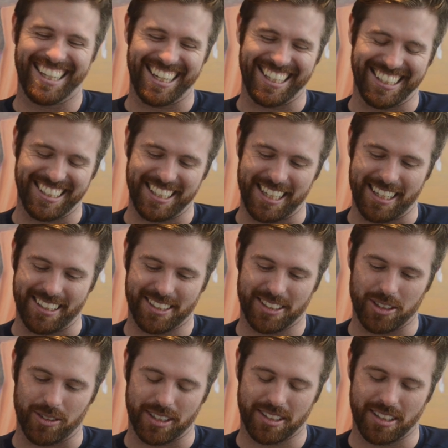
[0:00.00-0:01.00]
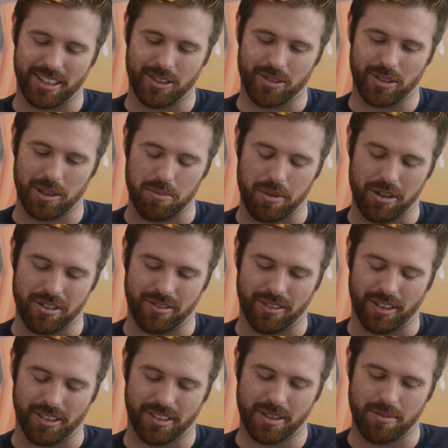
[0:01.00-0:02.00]
And uh, so it's it's really
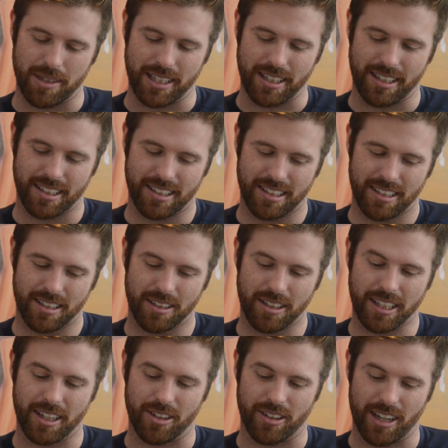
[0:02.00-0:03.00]
beautiful to be here.